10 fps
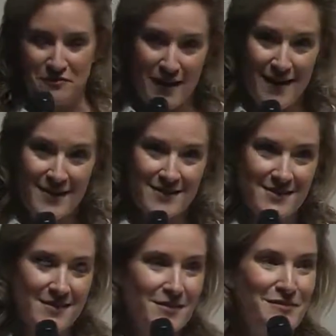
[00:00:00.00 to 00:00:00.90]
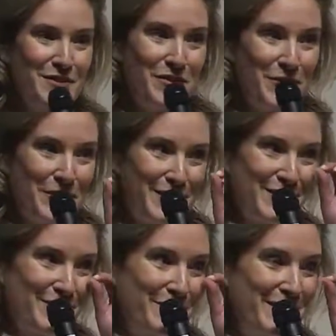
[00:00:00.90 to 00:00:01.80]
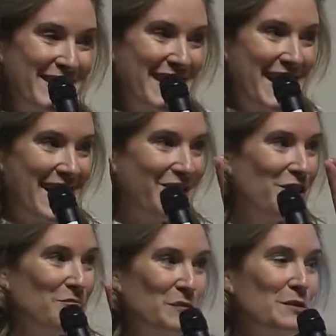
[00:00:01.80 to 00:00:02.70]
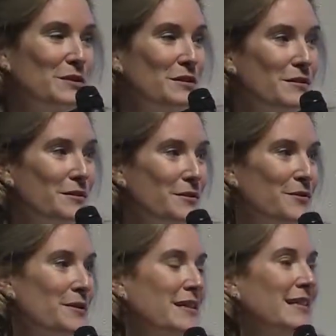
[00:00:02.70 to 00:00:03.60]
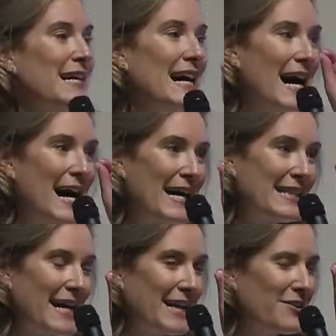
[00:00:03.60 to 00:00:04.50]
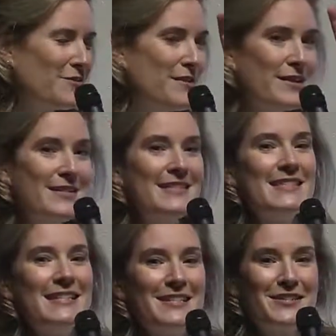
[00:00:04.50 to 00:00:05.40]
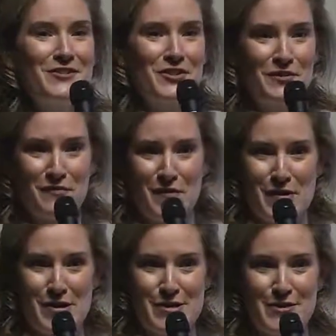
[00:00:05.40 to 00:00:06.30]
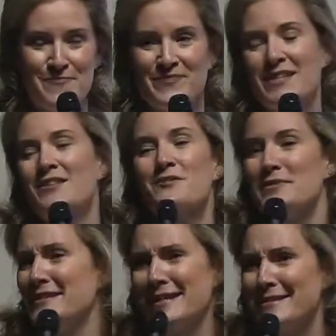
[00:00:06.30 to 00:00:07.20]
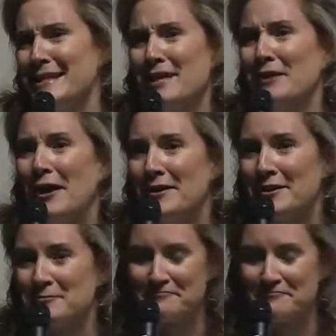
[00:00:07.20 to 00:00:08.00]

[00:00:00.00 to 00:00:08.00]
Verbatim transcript: Rice, of course, was that her blue eyeliner, very signature for her, was Estee Lauder.